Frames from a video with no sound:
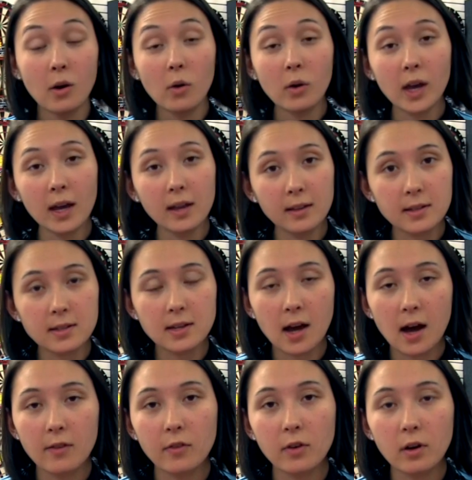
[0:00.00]
Okay,
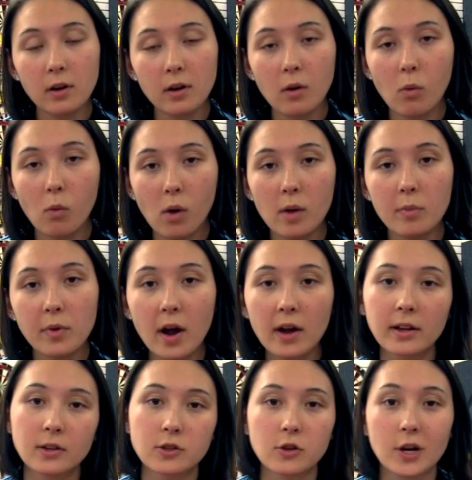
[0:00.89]
let's cover what
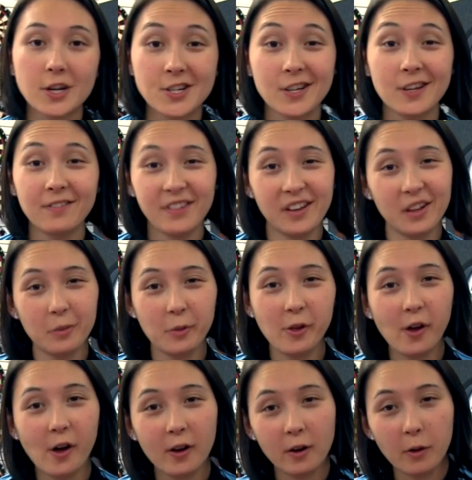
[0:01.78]
products are actually
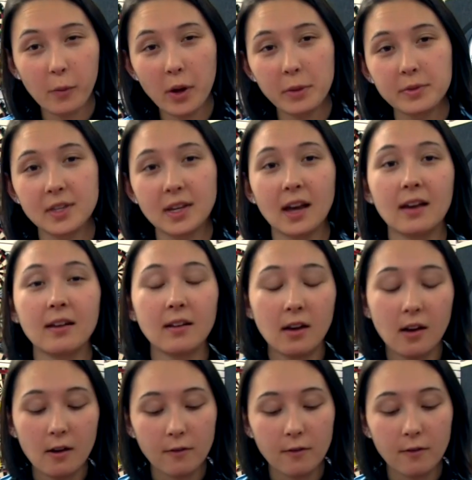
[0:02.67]
available on our website.